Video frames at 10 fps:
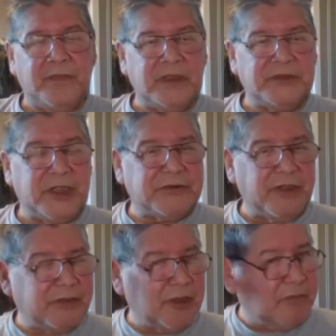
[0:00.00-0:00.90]
they stretch
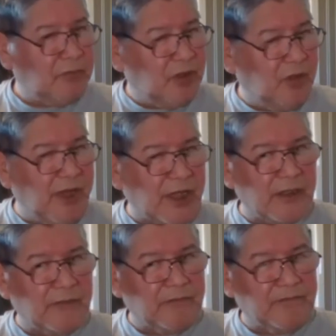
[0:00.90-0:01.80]
right from Quebec
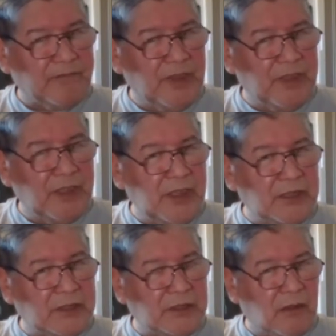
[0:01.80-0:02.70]
in the
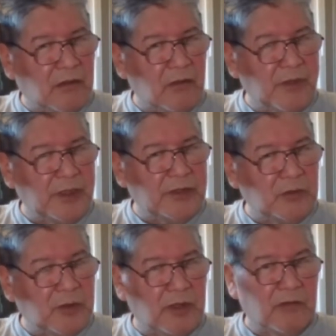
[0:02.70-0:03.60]
east all the way
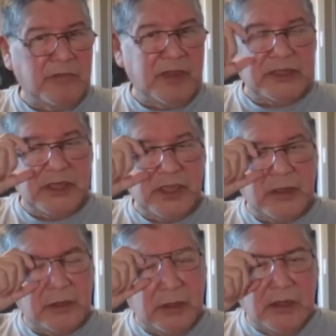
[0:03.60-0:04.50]
to uh, BC
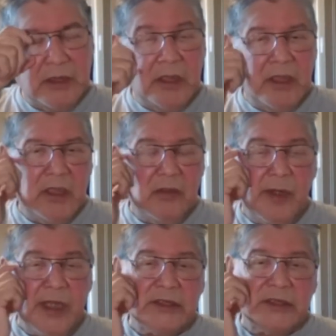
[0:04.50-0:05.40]
in the
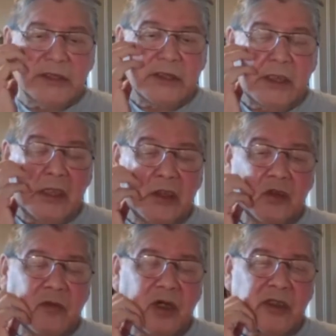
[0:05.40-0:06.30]
west and
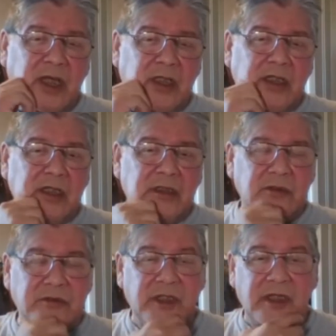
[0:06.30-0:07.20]
into Montana and
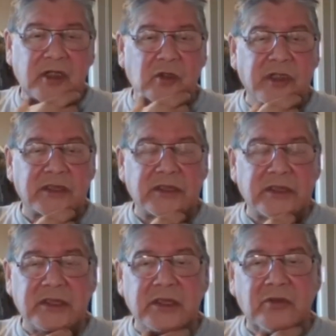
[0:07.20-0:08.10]
to the
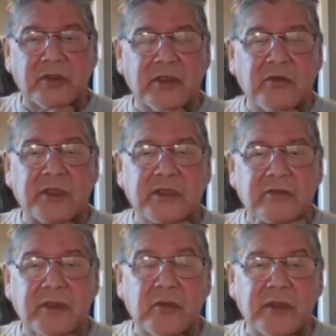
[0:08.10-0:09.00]
Dakotas, North Dakota, South
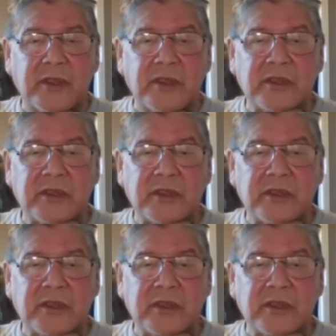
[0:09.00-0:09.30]
Dakota,